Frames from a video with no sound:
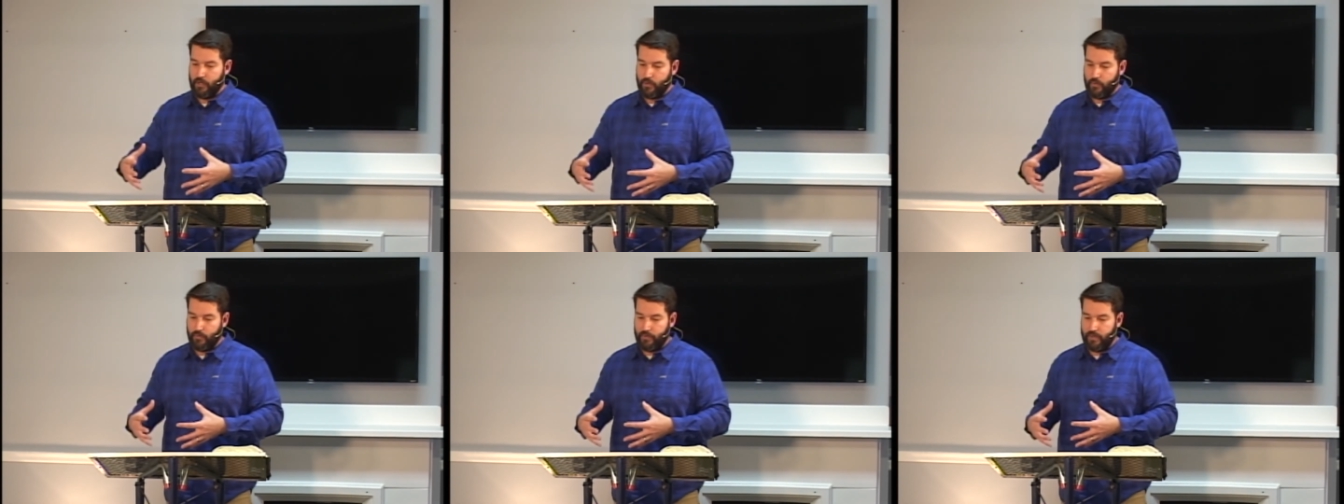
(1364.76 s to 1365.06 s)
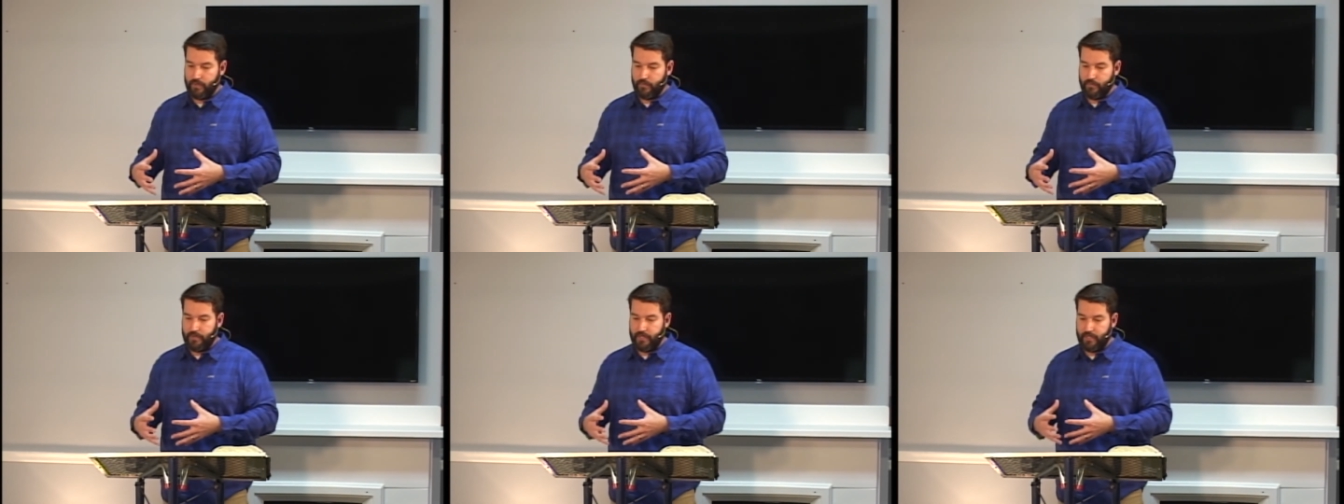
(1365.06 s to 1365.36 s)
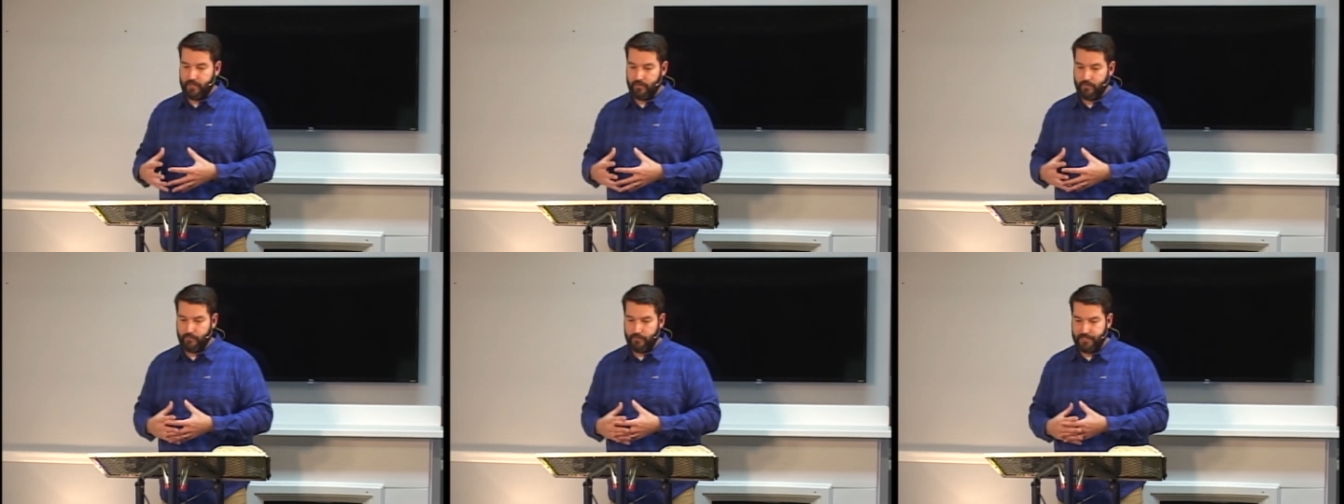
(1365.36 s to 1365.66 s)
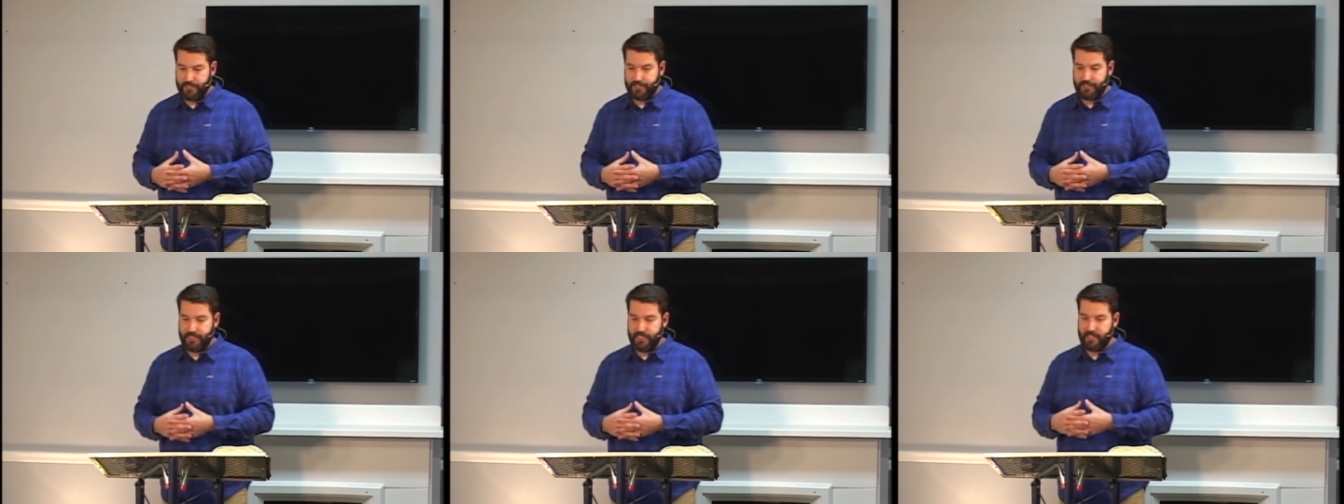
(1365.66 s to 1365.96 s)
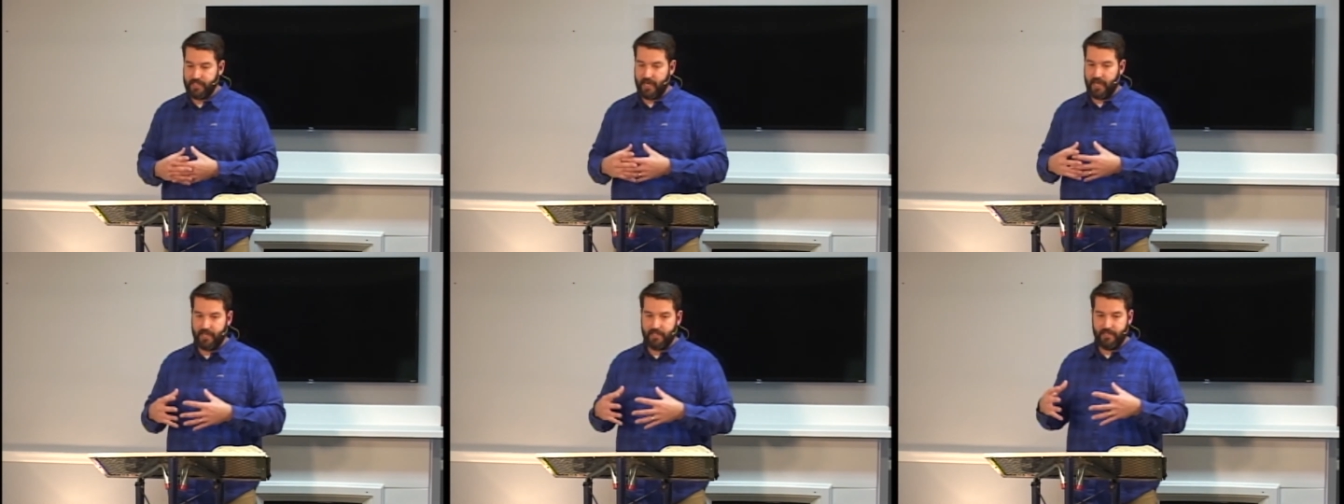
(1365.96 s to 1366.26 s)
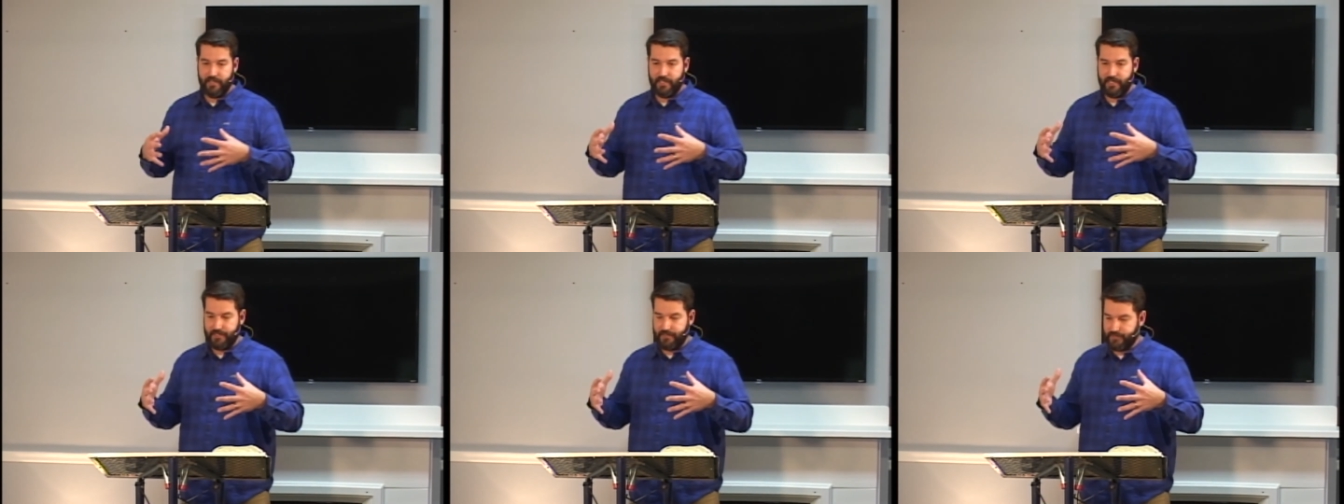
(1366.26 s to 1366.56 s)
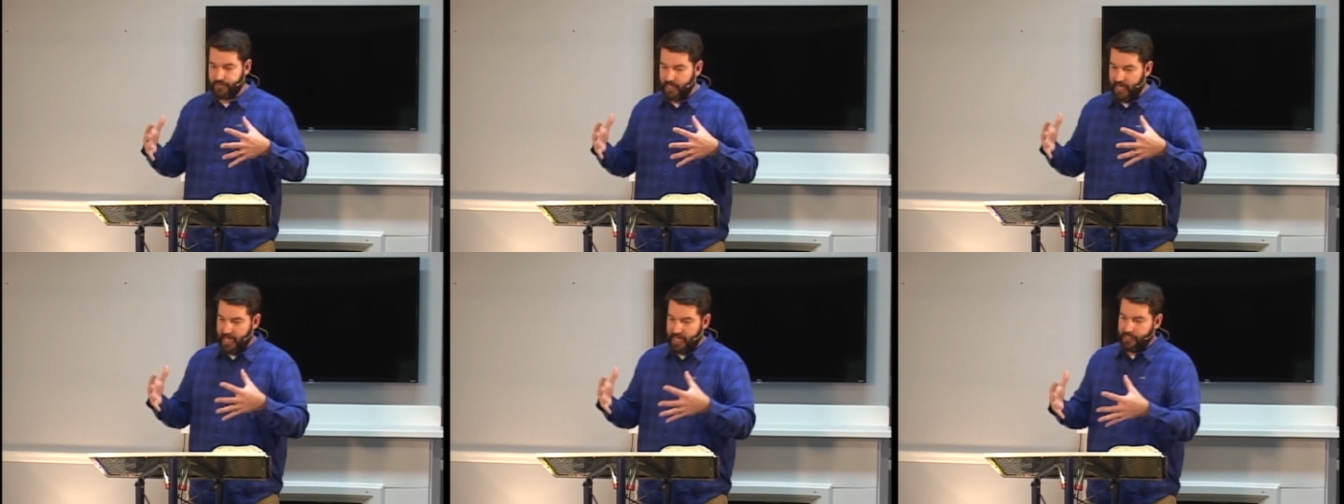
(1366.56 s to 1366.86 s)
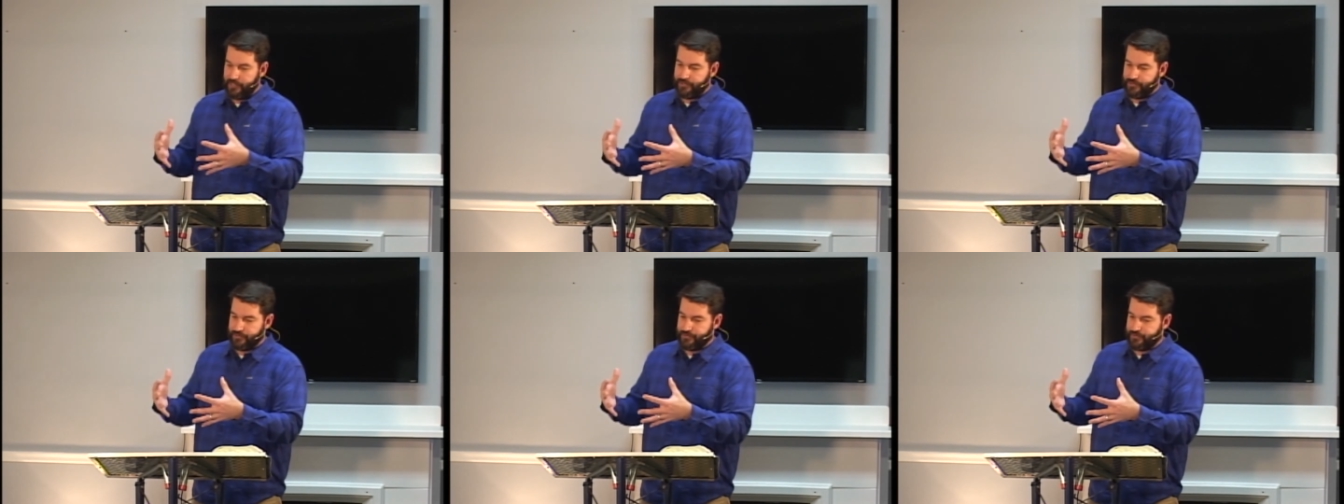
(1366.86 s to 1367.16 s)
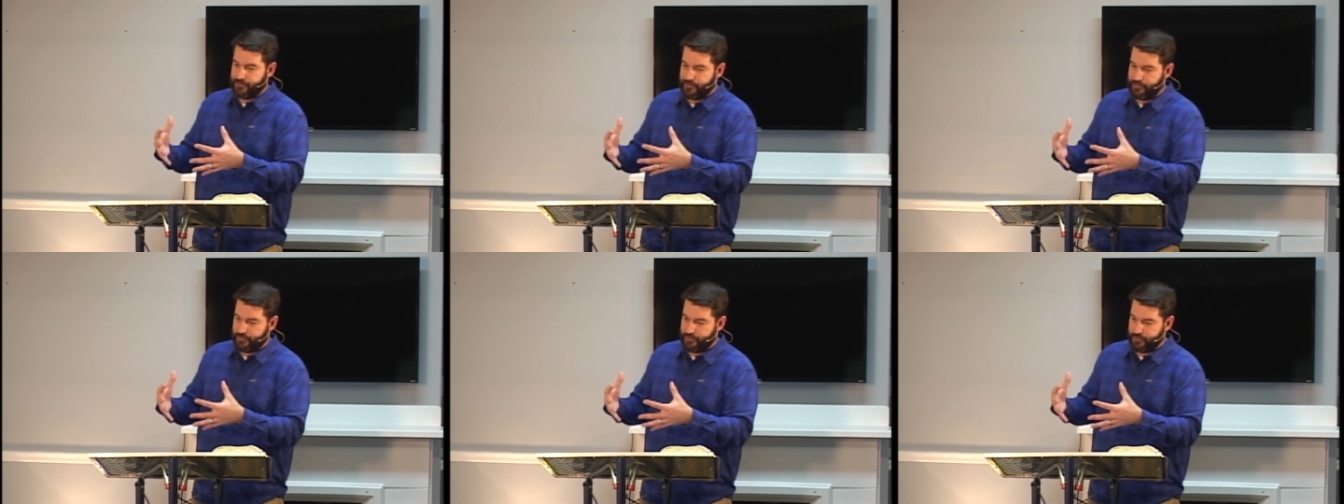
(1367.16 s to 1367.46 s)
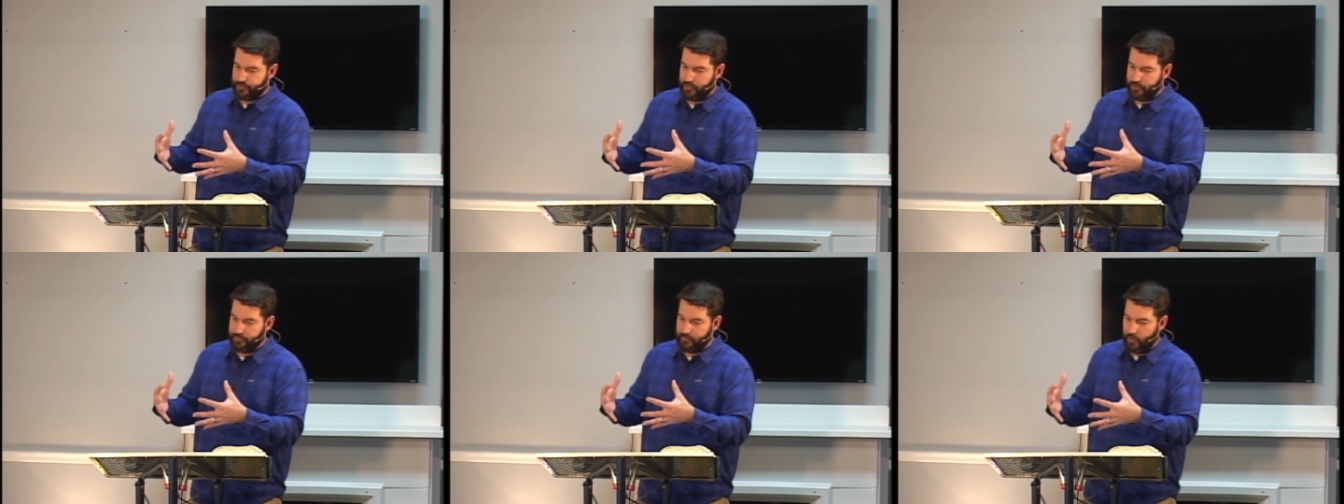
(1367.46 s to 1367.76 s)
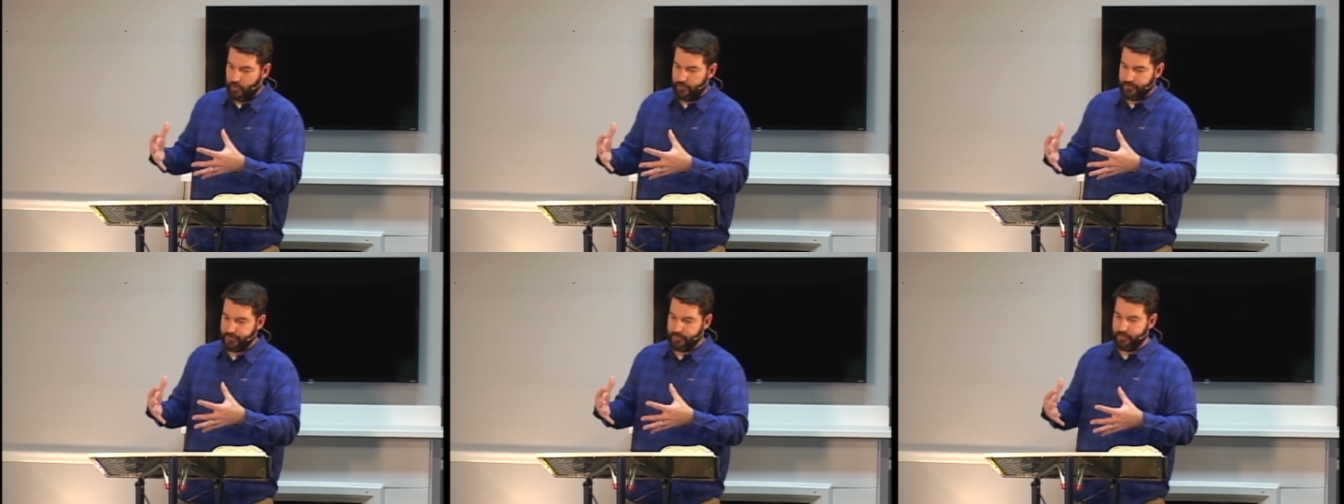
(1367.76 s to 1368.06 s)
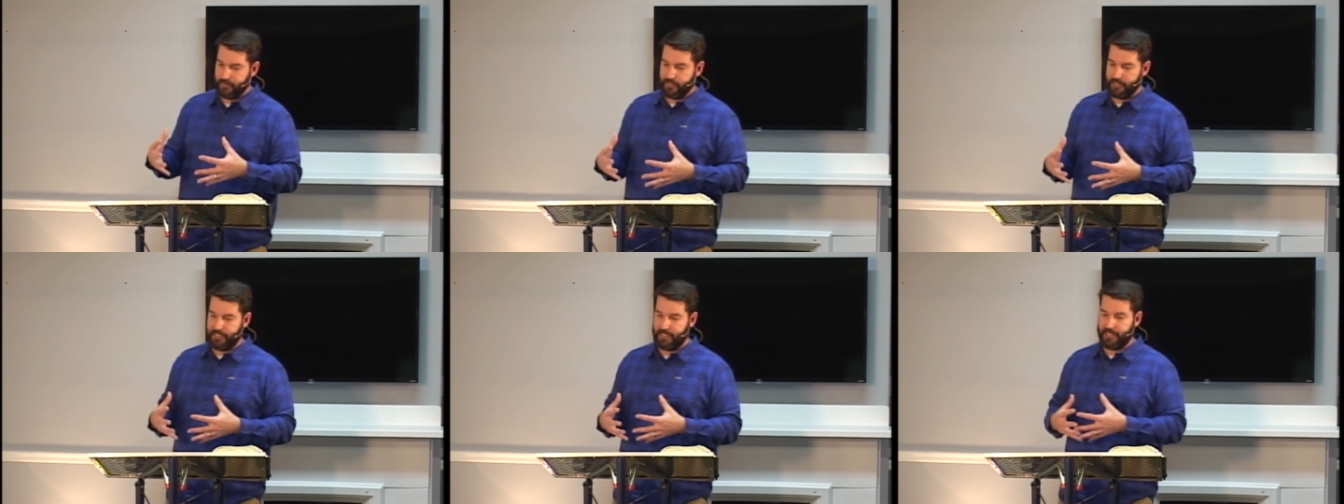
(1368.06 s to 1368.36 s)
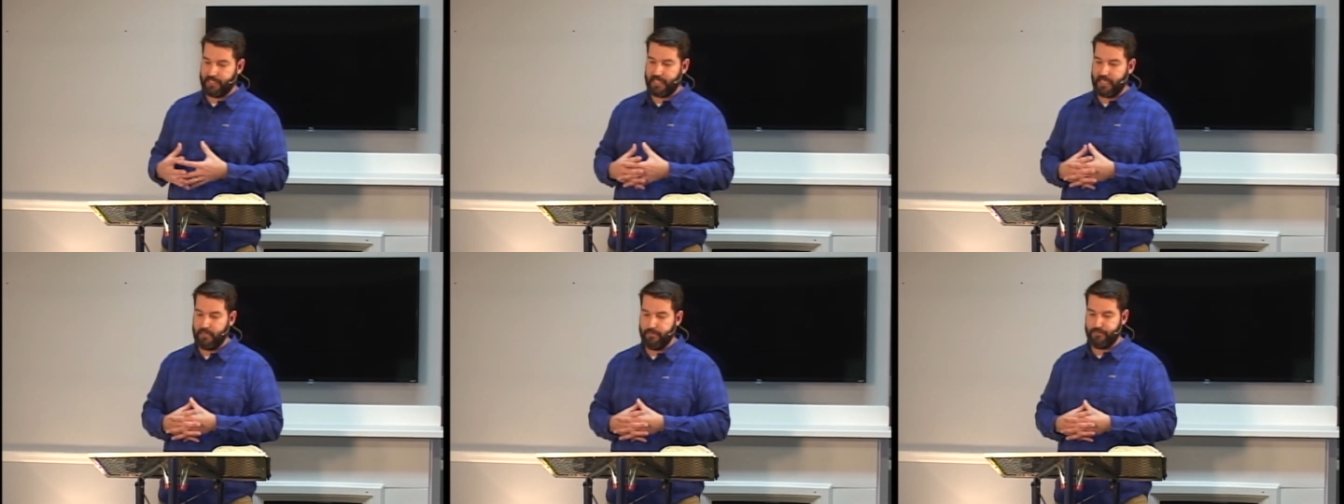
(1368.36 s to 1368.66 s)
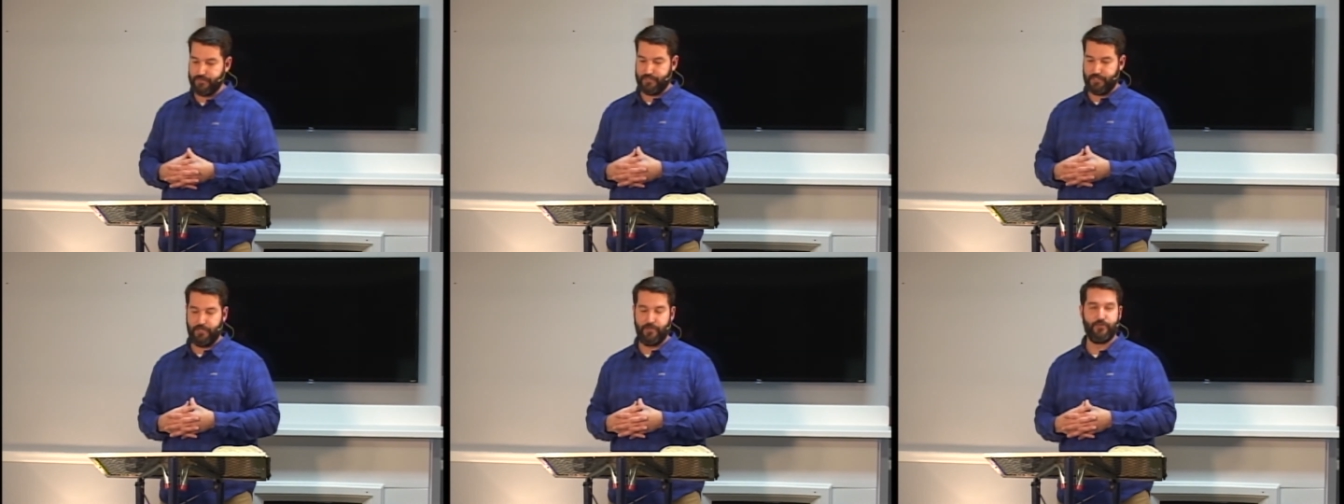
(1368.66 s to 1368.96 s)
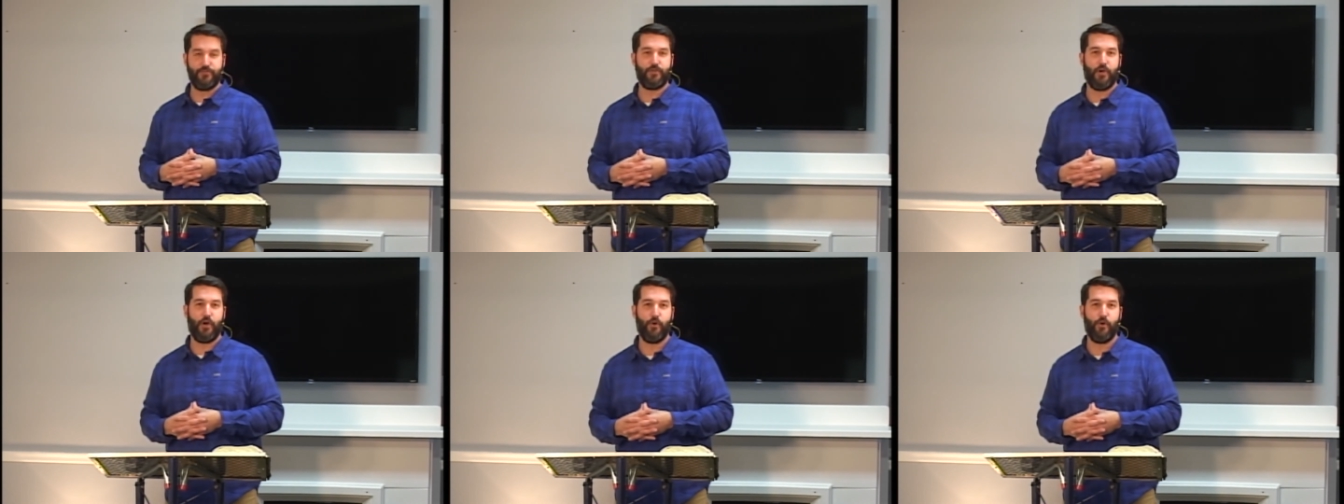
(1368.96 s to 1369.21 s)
we, we, we see that these angels serve ultimately to keep sinners